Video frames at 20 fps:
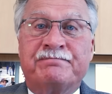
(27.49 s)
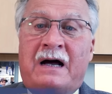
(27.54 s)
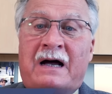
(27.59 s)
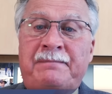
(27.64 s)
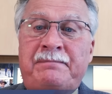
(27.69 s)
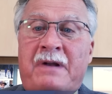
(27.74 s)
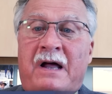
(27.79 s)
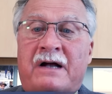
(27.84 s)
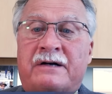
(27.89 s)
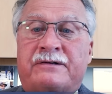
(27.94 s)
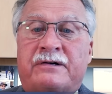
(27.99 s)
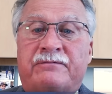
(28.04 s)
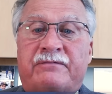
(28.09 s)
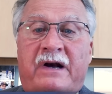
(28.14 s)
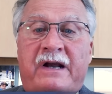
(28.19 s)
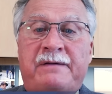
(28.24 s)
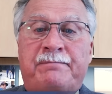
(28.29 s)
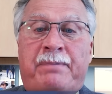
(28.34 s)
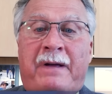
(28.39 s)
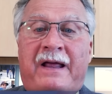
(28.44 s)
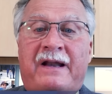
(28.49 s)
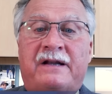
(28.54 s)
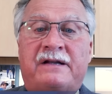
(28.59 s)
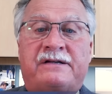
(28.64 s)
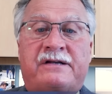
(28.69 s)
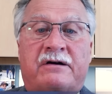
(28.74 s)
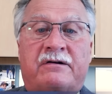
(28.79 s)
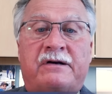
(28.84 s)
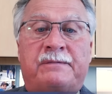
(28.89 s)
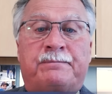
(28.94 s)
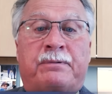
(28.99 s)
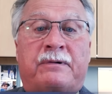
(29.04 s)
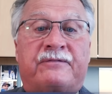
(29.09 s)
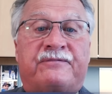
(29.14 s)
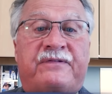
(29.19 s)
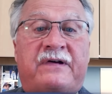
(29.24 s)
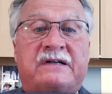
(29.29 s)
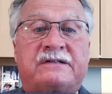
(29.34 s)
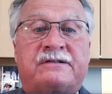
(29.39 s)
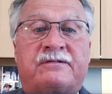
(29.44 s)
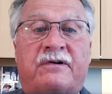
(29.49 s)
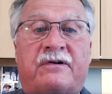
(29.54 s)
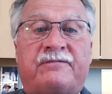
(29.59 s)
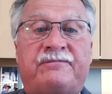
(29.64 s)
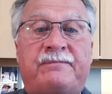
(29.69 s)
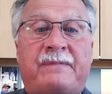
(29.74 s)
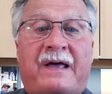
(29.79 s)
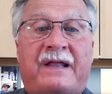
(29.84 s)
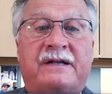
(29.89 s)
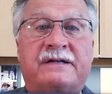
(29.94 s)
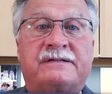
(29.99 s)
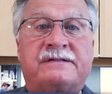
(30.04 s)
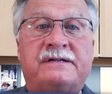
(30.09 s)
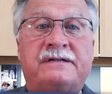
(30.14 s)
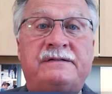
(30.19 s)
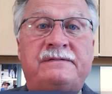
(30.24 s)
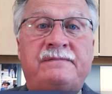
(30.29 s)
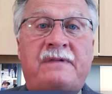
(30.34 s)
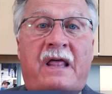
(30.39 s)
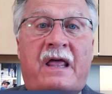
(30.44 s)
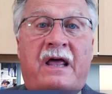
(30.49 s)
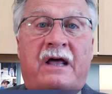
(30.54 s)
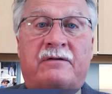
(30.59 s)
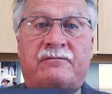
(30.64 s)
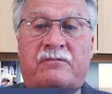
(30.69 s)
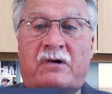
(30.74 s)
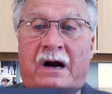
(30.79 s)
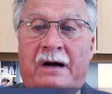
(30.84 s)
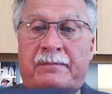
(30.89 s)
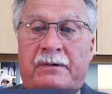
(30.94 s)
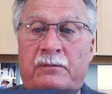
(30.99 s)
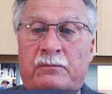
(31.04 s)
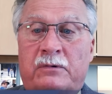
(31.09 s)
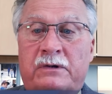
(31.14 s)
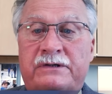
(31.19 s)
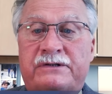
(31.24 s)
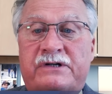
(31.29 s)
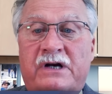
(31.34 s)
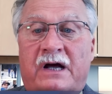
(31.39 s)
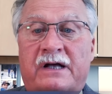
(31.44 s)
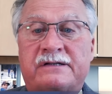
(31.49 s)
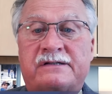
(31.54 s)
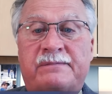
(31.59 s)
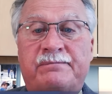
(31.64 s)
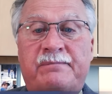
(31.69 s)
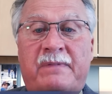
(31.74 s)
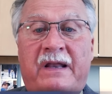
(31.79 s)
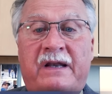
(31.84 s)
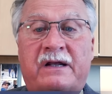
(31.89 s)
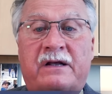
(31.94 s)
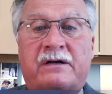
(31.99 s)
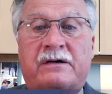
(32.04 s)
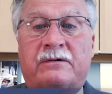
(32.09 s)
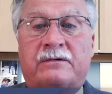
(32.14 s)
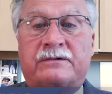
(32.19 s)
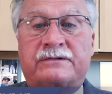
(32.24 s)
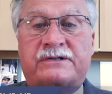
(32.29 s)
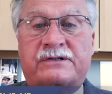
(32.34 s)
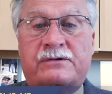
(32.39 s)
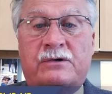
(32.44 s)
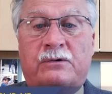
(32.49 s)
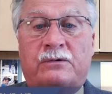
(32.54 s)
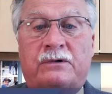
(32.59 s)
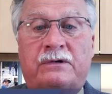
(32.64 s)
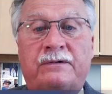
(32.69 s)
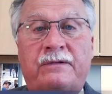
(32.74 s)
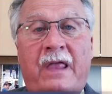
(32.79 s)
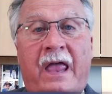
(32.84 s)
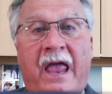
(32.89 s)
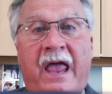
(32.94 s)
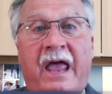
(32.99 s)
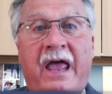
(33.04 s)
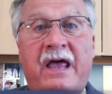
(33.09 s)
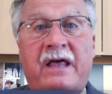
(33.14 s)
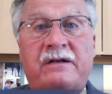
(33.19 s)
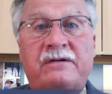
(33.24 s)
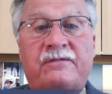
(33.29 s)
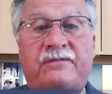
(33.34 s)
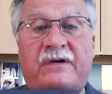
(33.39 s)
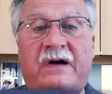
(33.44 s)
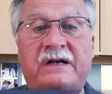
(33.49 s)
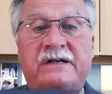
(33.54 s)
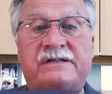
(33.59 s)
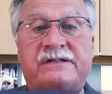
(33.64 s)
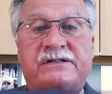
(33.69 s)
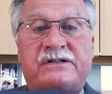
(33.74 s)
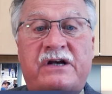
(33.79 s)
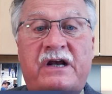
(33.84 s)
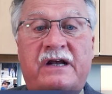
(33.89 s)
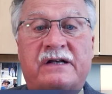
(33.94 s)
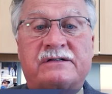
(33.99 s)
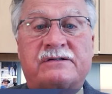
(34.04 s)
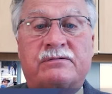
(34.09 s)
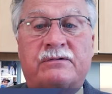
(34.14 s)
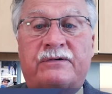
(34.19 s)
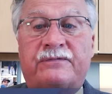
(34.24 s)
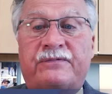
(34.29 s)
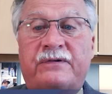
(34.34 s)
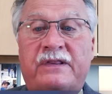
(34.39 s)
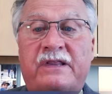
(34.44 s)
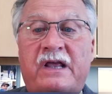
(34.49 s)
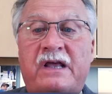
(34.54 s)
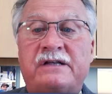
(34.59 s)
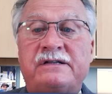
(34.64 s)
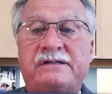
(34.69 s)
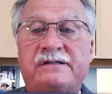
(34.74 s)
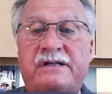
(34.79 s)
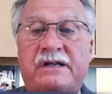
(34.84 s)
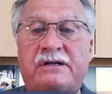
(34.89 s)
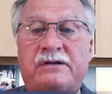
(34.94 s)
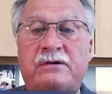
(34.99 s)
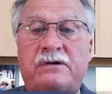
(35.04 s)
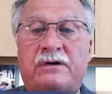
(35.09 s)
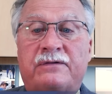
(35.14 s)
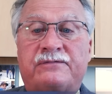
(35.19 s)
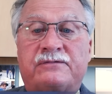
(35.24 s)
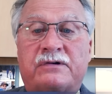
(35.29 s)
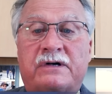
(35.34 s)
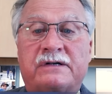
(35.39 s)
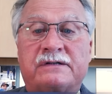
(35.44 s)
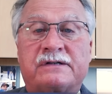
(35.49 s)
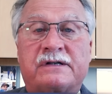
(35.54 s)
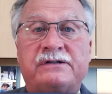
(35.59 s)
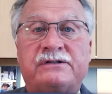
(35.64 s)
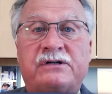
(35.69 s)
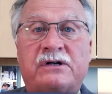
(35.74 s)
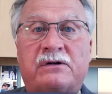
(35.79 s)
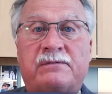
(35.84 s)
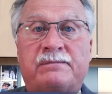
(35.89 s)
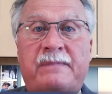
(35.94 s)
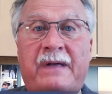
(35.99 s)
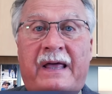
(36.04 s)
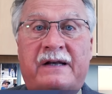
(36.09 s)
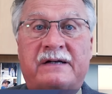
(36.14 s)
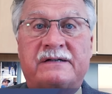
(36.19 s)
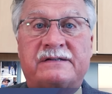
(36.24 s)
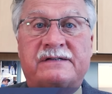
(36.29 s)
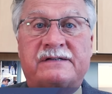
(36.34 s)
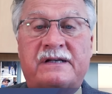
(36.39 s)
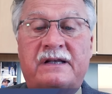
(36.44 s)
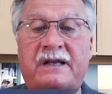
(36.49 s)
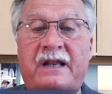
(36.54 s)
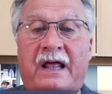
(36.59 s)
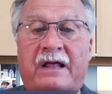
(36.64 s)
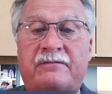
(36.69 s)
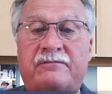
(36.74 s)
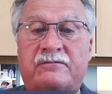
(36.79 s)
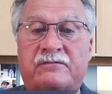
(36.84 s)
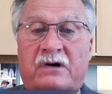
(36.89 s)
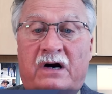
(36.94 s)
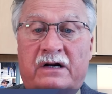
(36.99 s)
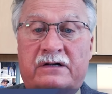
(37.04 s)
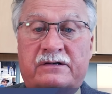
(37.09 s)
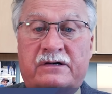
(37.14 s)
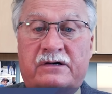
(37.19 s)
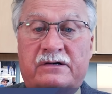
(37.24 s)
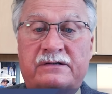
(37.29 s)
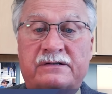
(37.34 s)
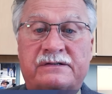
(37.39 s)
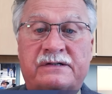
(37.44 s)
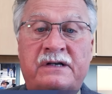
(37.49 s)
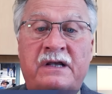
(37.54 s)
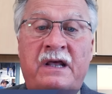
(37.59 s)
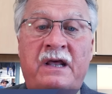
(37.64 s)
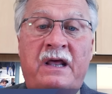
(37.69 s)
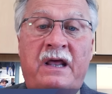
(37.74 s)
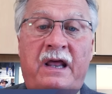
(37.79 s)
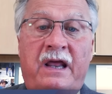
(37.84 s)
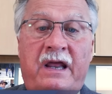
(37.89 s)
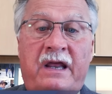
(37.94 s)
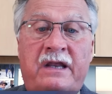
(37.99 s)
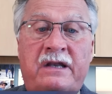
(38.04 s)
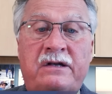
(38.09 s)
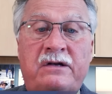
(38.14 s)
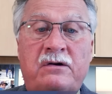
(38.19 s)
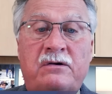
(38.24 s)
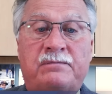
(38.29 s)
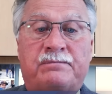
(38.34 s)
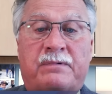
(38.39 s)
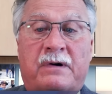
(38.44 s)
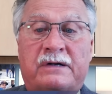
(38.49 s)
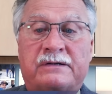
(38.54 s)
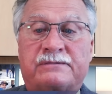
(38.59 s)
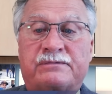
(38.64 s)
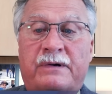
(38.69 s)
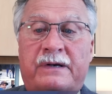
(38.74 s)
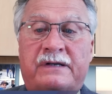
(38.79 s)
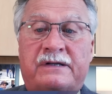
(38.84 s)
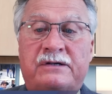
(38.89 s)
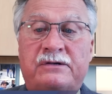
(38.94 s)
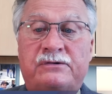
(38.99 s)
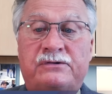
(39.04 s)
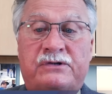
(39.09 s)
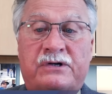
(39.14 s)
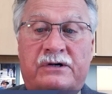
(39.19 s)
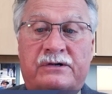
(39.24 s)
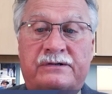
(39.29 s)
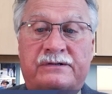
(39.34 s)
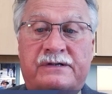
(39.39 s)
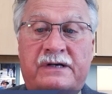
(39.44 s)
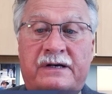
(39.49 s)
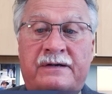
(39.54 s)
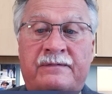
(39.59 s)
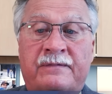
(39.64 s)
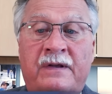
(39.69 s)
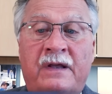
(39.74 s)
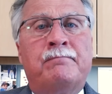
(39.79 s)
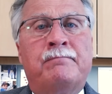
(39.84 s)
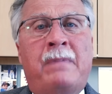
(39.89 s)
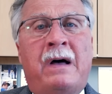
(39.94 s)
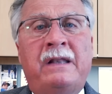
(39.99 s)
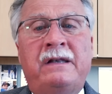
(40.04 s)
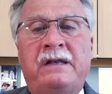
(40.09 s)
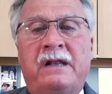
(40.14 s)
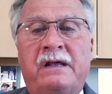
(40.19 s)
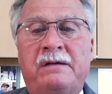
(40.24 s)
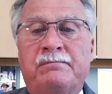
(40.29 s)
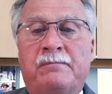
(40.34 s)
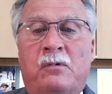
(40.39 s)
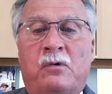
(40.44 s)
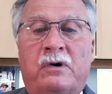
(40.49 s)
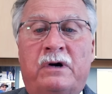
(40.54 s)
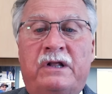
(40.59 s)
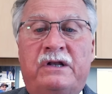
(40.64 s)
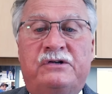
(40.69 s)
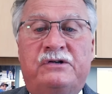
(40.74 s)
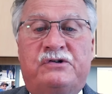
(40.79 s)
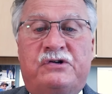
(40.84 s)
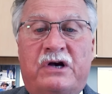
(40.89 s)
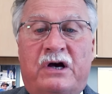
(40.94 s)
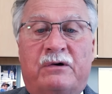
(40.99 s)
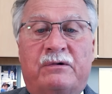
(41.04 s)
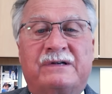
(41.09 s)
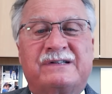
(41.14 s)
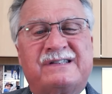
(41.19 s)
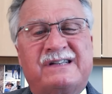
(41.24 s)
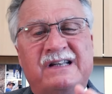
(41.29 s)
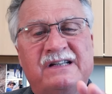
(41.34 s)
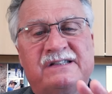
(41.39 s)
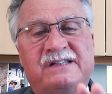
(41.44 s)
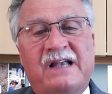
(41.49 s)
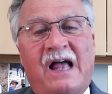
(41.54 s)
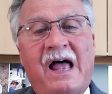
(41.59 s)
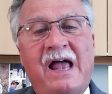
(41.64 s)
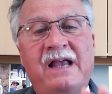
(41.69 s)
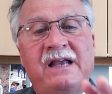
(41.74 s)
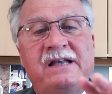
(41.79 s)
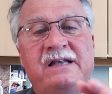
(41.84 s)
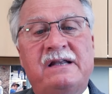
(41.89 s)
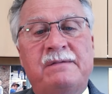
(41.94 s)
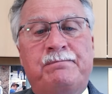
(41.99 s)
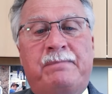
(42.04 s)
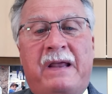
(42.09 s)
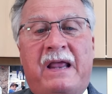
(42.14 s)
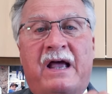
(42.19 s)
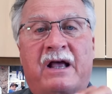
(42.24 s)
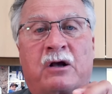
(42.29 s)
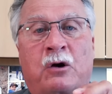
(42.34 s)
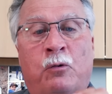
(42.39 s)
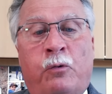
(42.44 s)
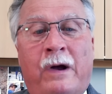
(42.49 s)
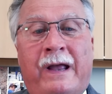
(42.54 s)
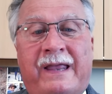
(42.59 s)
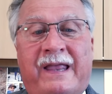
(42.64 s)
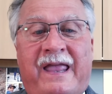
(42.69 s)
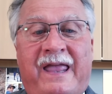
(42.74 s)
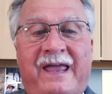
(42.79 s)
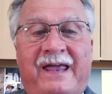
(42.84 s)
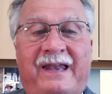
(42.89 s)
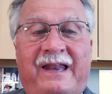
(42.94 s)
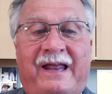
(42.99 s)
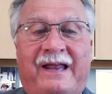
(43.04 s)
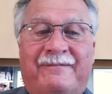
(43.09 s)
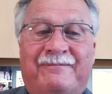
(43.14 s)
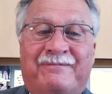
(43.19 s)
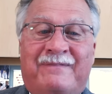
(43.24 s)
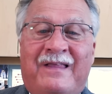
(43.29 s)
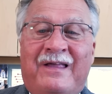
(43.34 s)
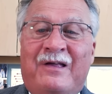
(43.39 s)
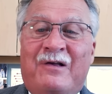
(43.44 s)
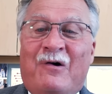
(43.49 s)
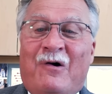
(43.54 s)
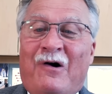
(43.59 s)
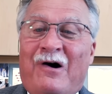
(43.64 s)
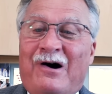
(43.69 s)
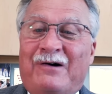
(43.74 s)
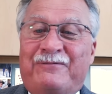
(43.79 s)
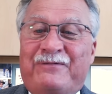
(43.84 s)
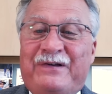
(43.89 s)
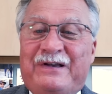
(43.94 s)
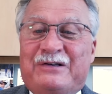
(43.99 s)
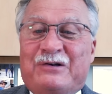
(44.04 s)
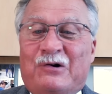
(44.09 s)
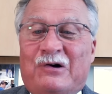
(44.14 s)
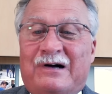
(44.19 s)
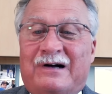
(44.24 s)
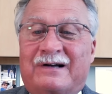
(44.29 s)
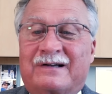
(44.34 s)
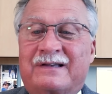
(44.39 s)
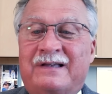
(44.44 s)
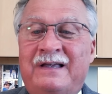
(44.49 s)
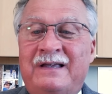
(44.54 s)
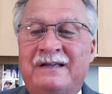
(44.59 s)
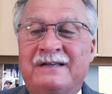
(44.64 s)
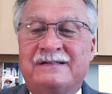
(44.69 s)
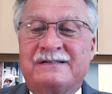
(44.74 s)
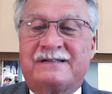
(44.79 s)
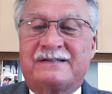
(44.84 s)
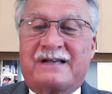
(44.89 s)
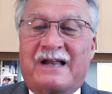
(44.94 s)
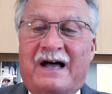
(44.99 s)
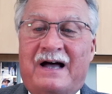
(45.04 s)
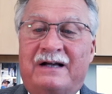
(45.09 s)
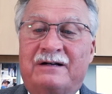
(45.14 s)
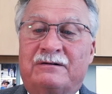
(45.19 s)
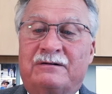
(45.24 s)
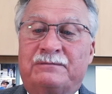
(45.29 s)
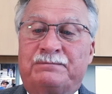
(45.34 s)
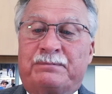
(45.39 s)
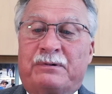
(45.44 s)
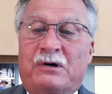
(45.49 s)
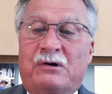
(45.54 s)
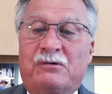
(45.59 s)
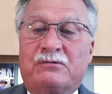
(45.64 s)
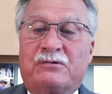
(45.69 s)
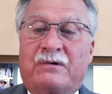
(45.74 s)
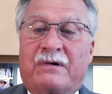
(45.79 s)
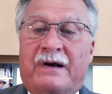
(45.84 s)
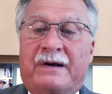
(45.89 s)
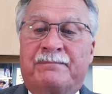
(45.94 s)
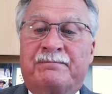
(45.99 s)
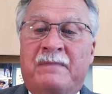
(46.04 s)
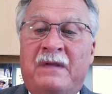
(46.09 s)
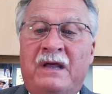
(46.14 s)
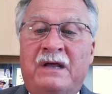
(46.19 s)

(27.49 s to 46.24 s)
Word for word: I'm Doctor Ray Panettieri, Professor of Medicine at Robert Wood Johnson Medical School and Vice Chancellor for the Institute of Translational Medicine at Rutgers in New Brunswick, New Jersey. Monday Morning Joe is designed to be a quick-hitting, coffee talk style program.